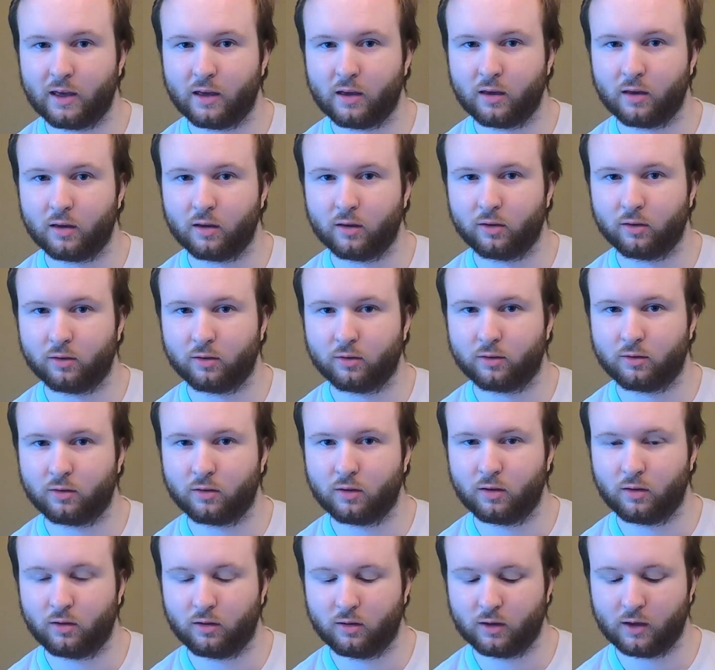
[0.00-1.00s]

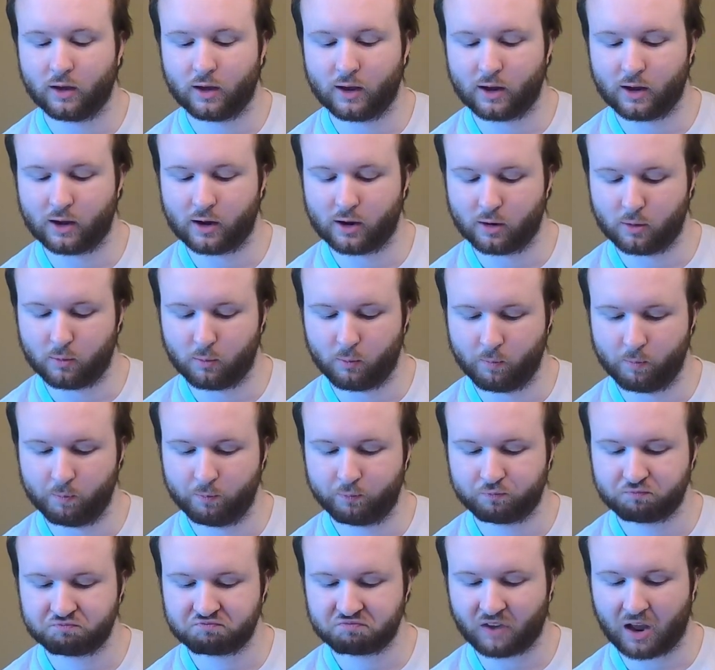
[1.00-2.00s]
is,
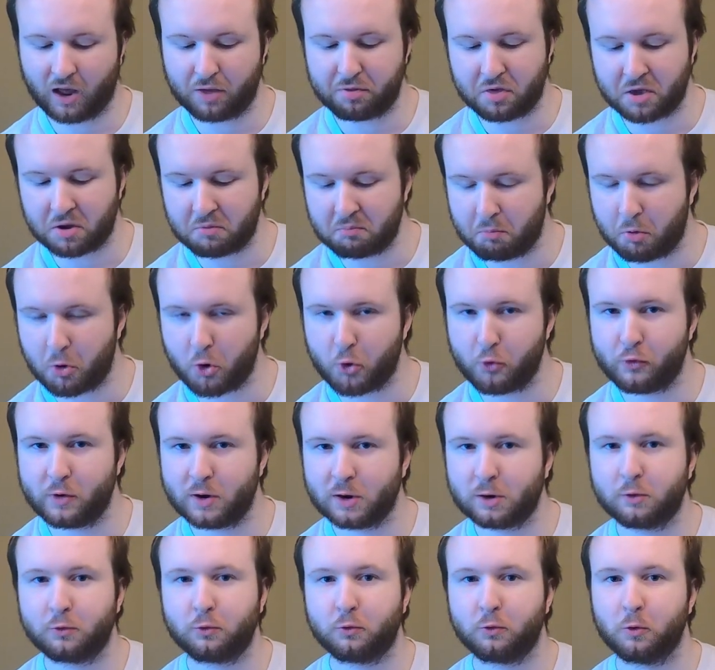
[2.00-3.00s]
I think,
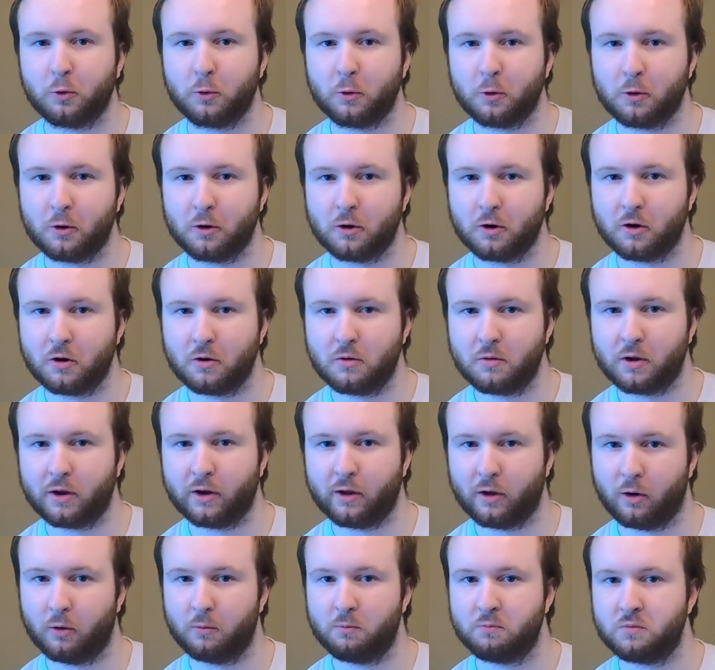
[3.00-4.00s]
perfect for,
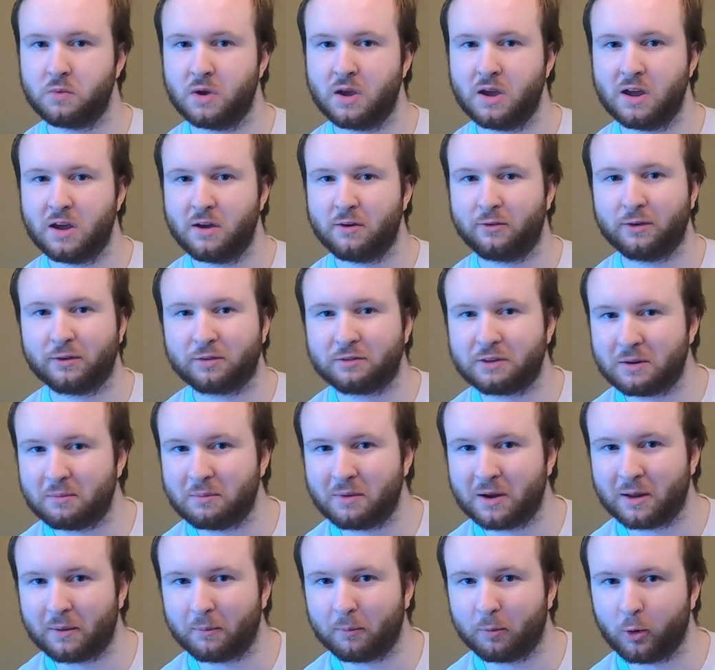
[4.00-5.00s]

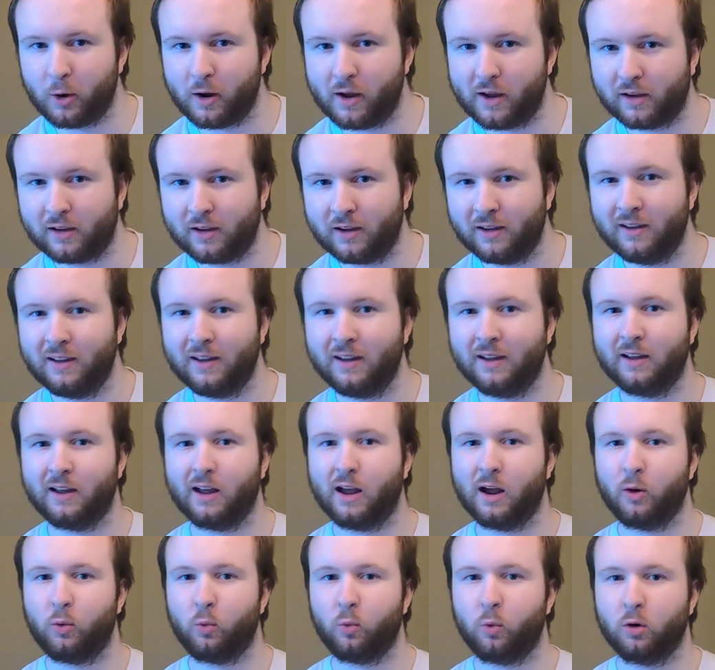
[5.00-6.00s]
15-minute break
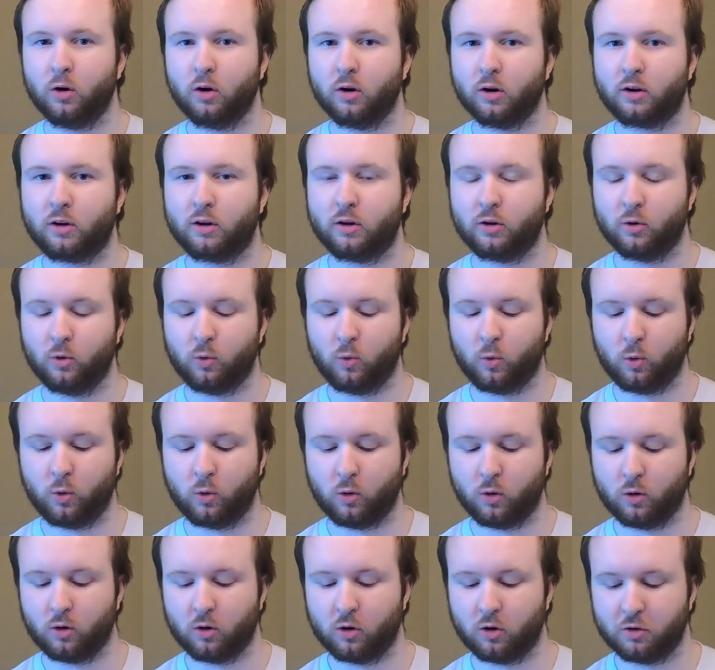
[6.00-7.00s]
at work,
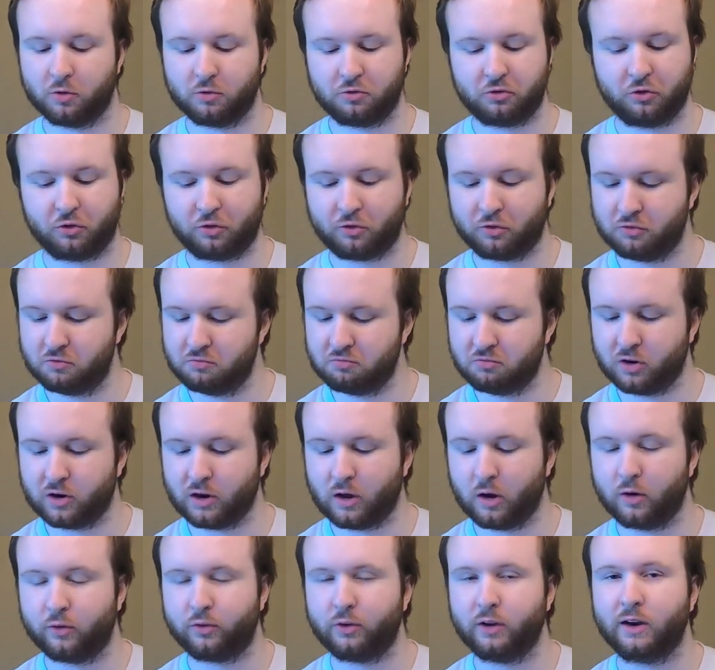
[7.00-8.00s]
or just,
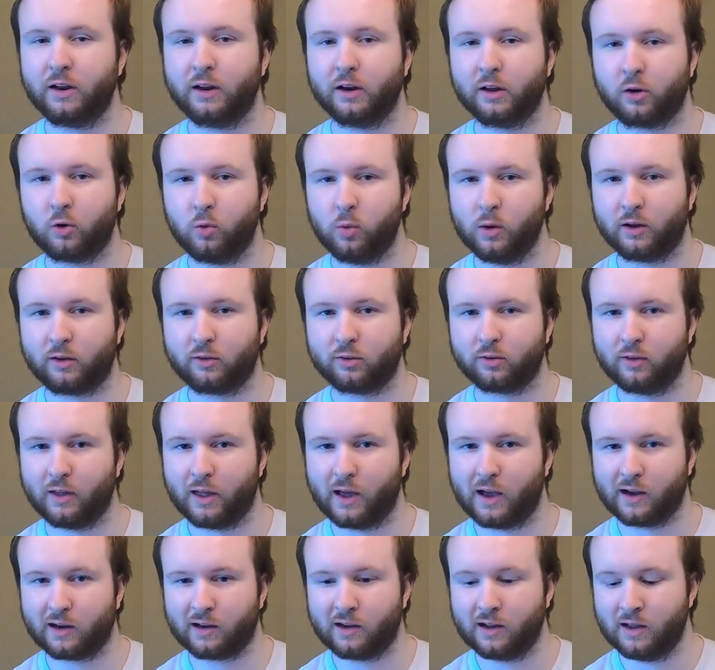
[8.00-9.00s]
if you need a quick
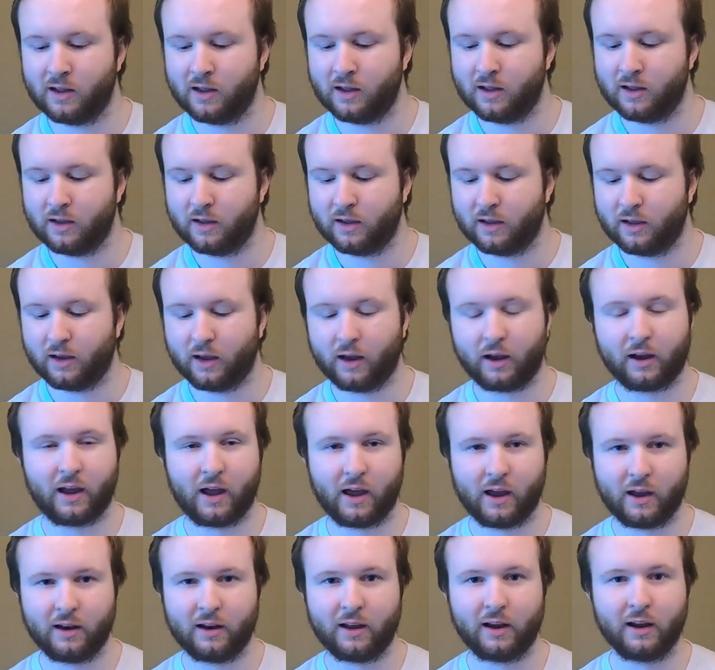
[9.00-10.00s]
snack.
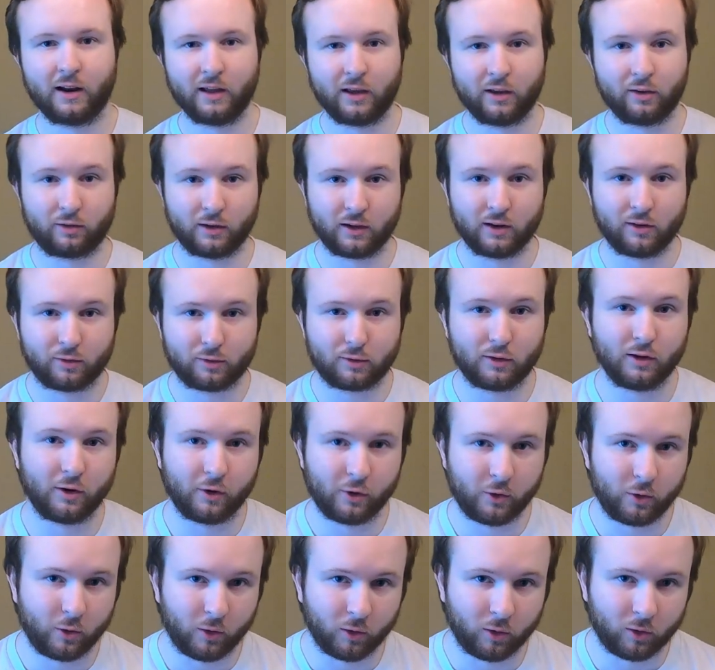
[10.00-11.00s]
Again, it is instant
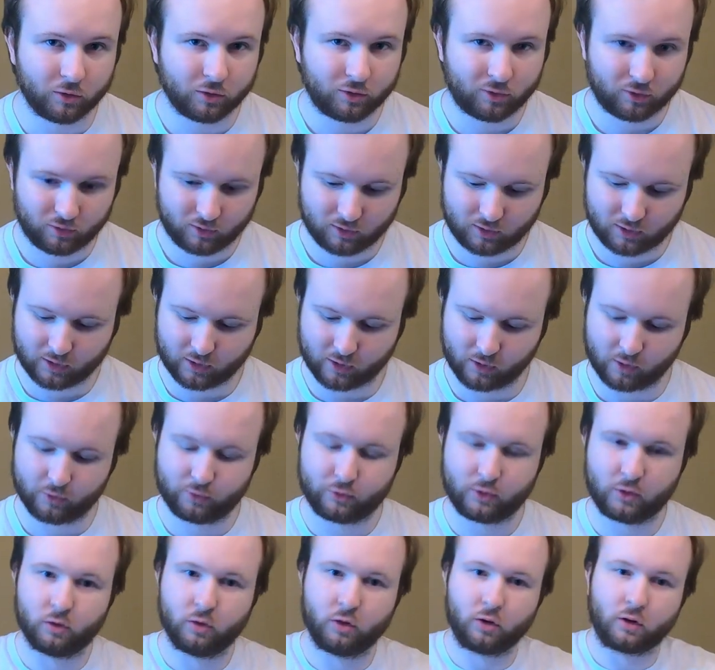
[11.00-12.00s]
noodles.
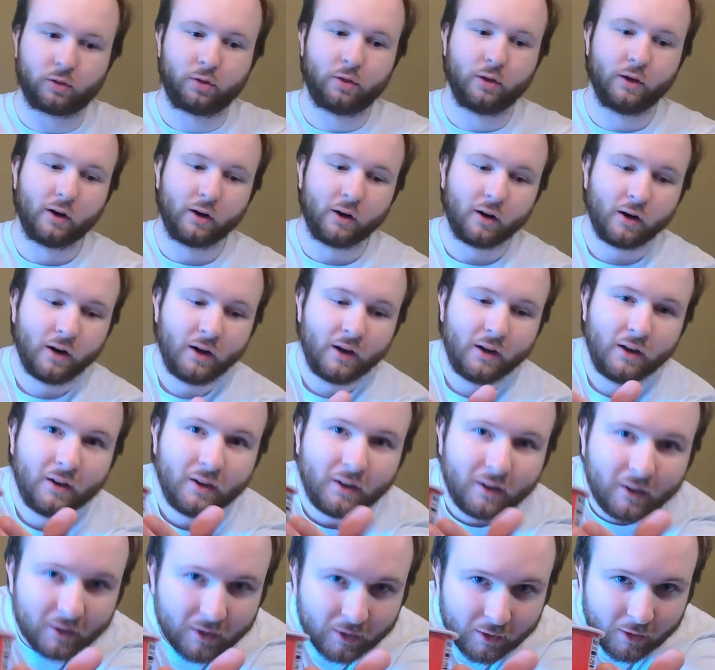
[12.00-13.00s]
If you look there,
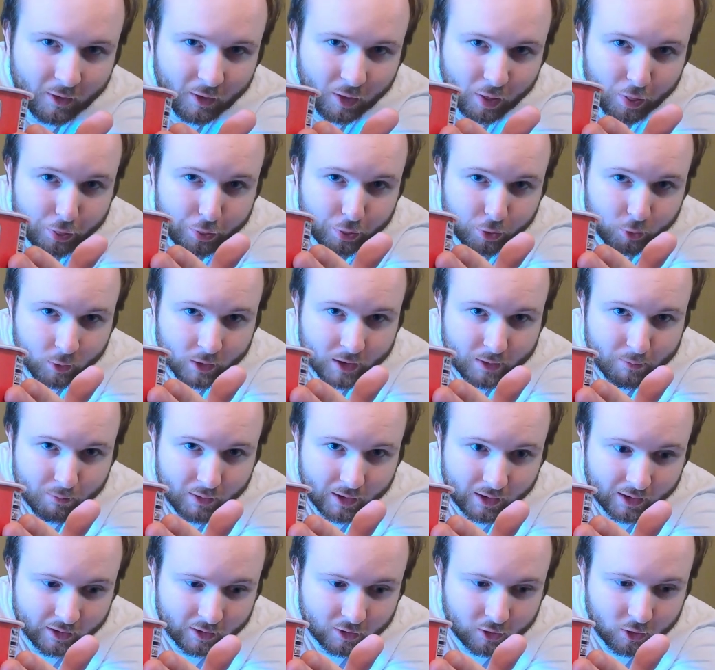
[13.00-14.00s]

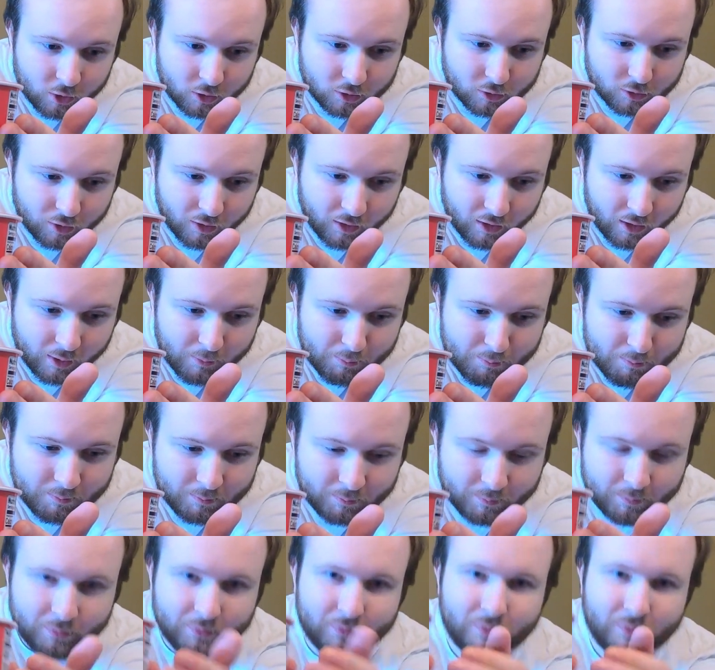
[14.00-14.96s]
3-minute cook time